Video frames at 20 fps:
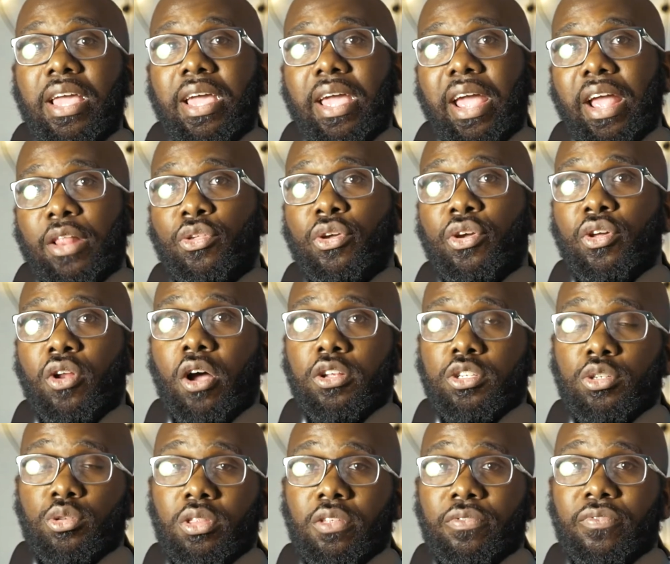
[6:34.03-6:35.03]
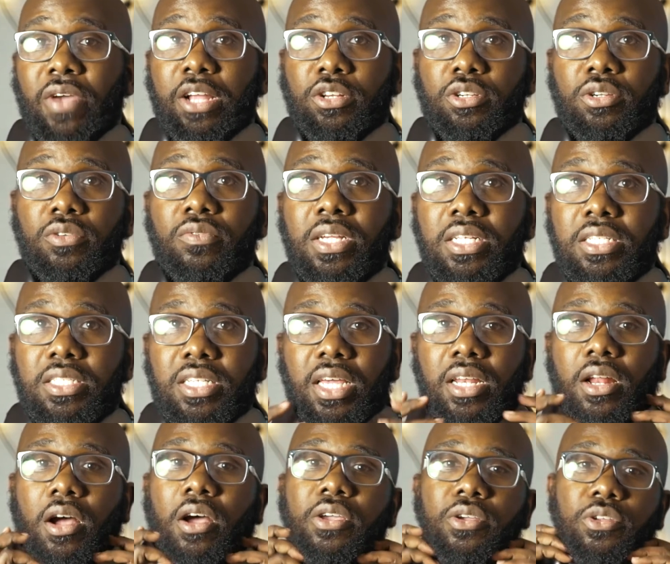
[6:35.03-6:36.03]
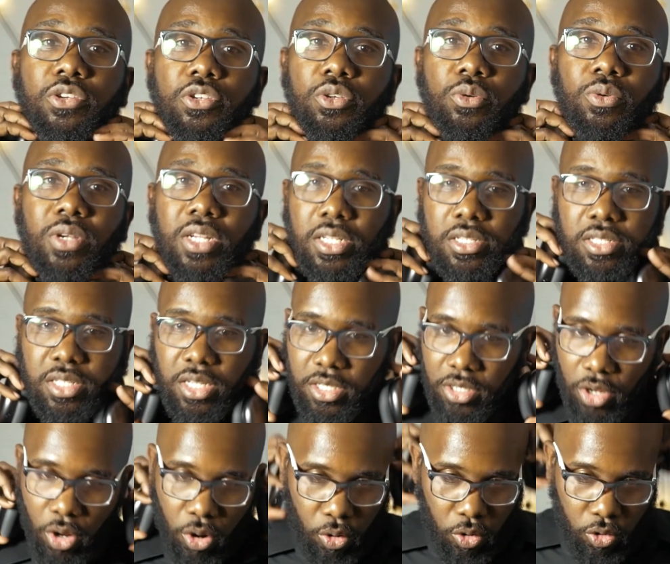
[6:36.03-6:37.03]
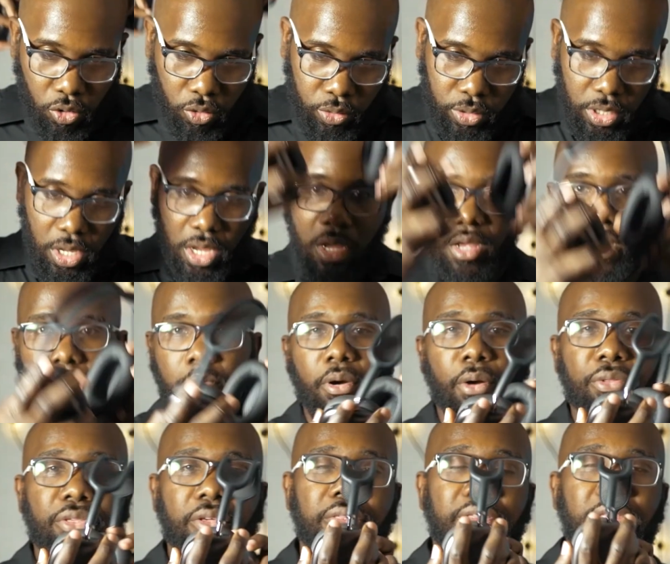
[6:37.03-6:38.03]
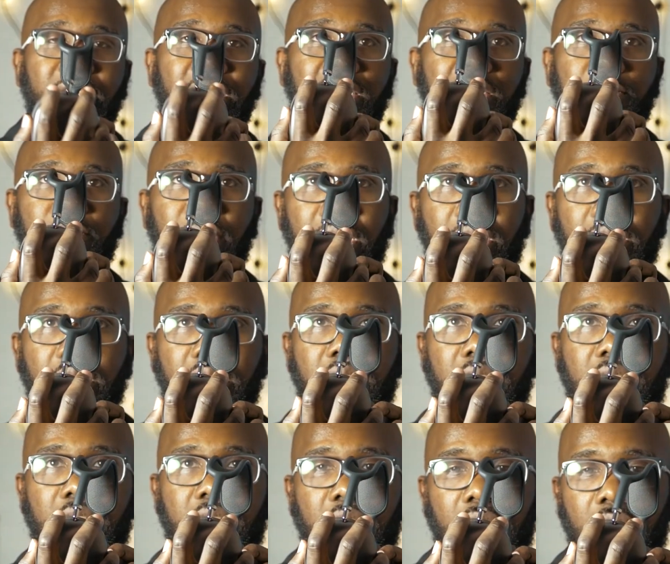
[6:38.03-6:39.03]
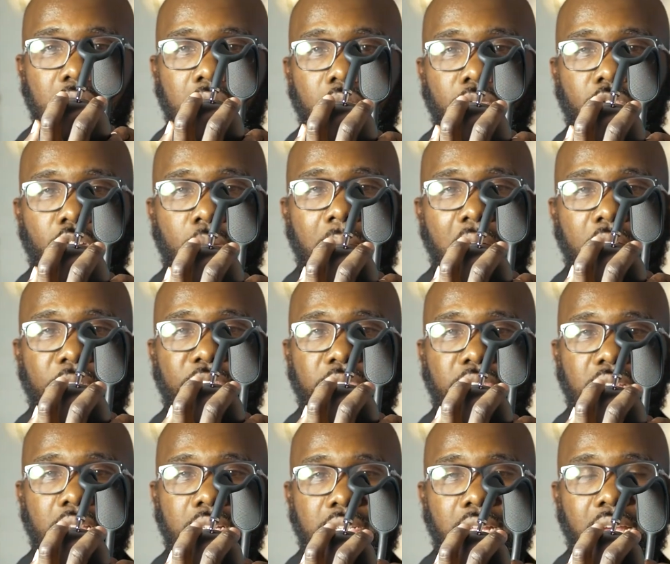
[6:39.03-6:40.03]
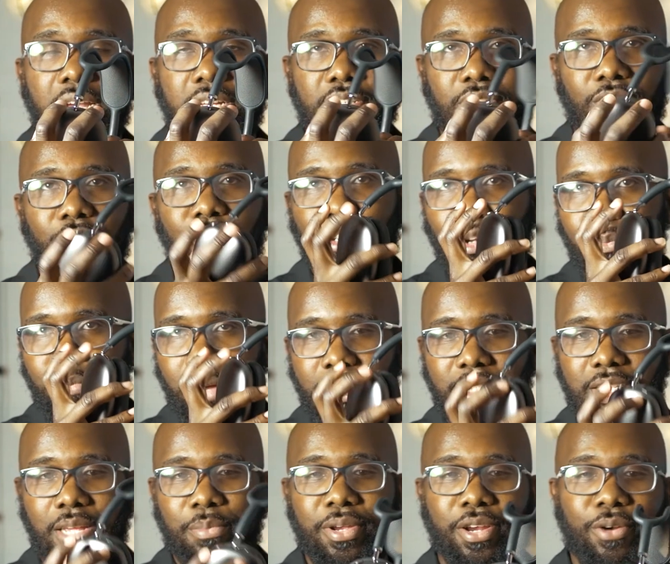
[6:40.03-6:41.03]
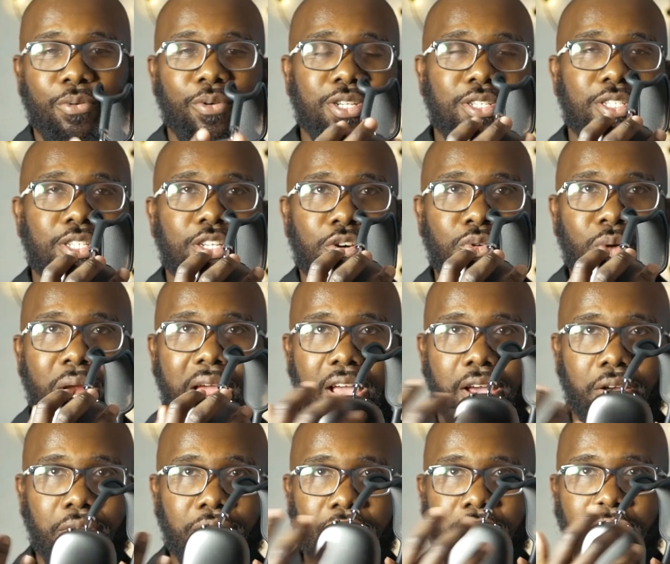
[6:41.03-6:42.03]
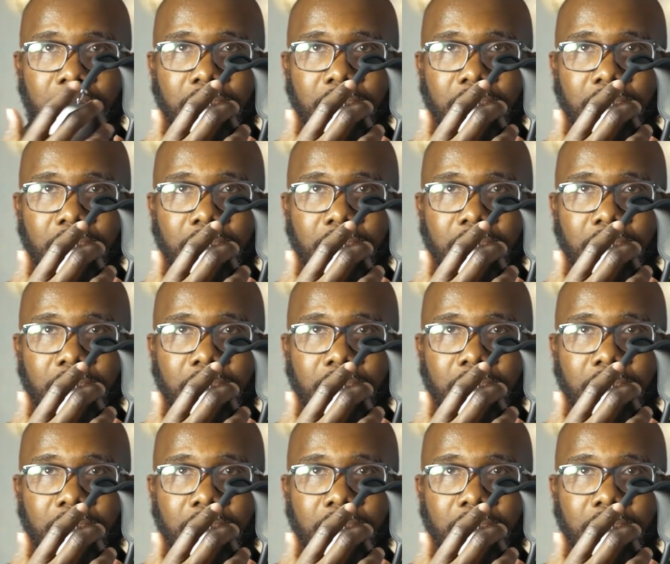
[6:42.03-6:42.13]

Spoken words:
And you can also do the factory reset. All you do is just hold both of these buttons for about 15 seconds. There's only two buttons up here, which is the crown